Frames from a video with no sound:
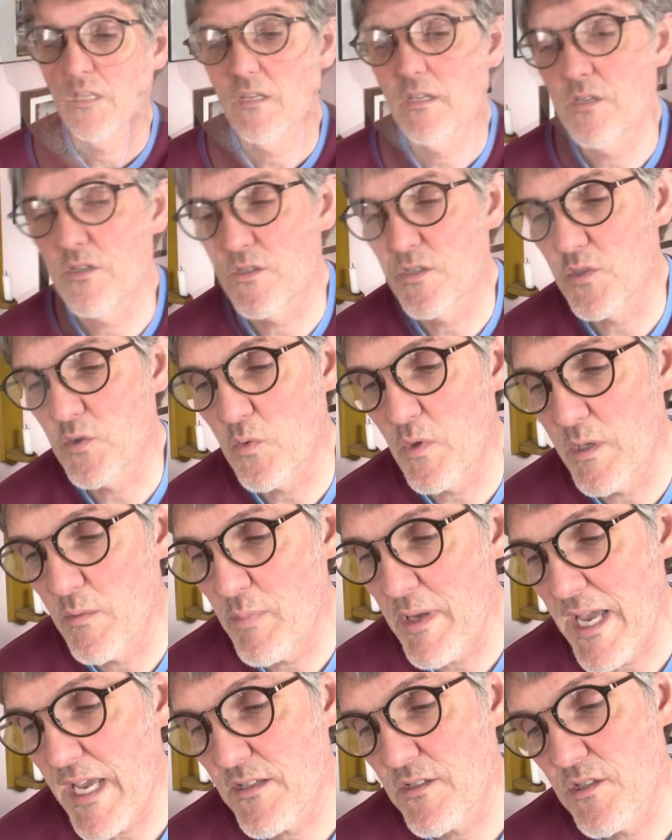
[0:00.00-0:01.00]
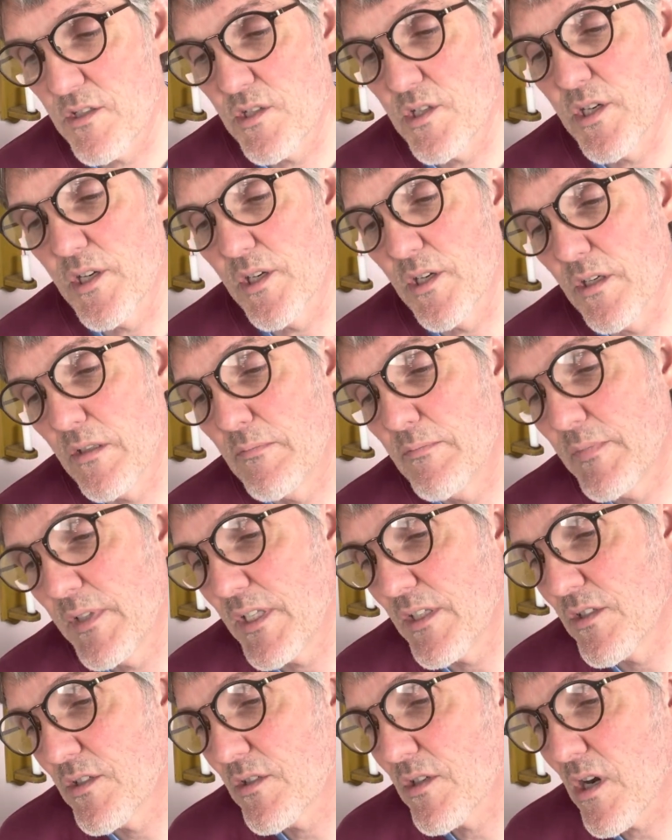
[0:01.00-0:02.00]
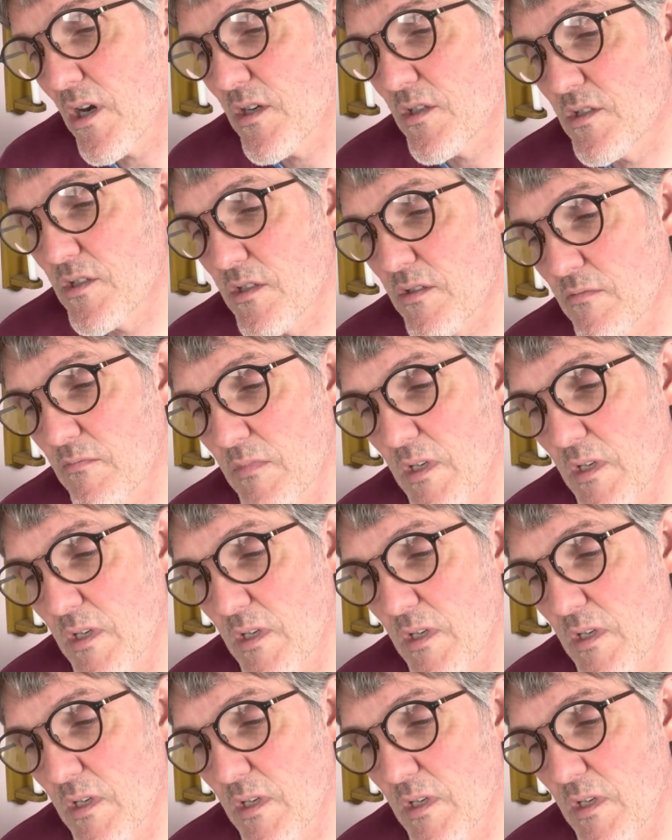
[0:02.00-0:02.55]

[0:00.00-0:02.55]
There's this one passage here. He starts,